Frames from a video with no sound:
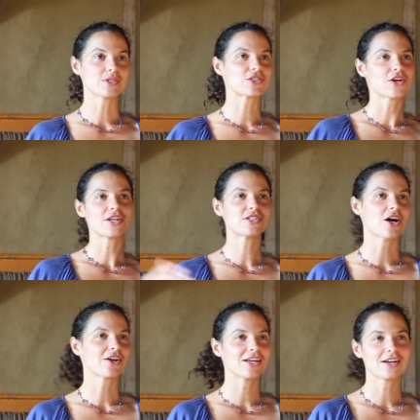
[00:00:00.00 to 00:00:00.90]
We started
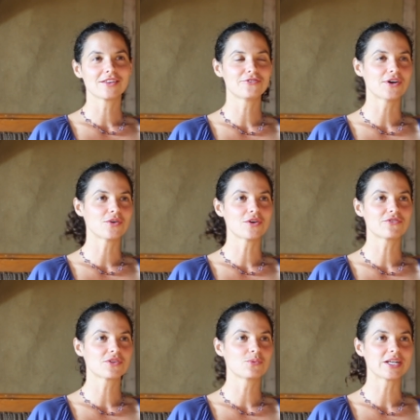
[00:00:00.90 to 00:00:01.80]
talking on the phone
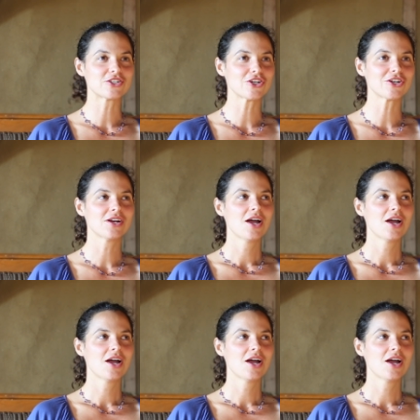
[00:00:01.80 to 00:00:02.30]
over the winter.